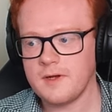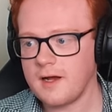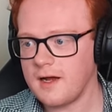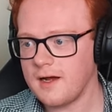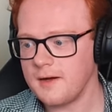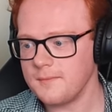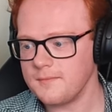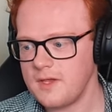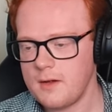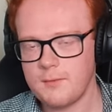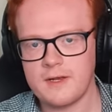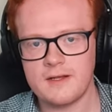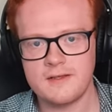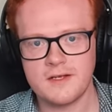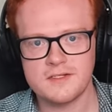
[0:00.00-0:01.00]
Yeah,
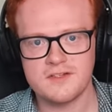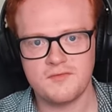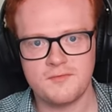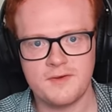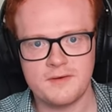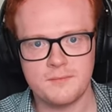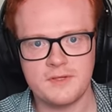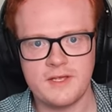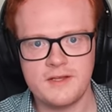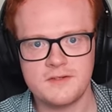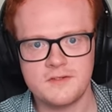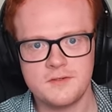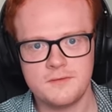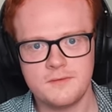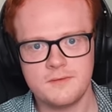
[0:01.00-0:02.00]
we got a lot of stuff fun
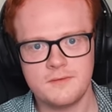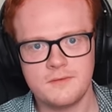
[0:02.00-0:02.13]
planned too.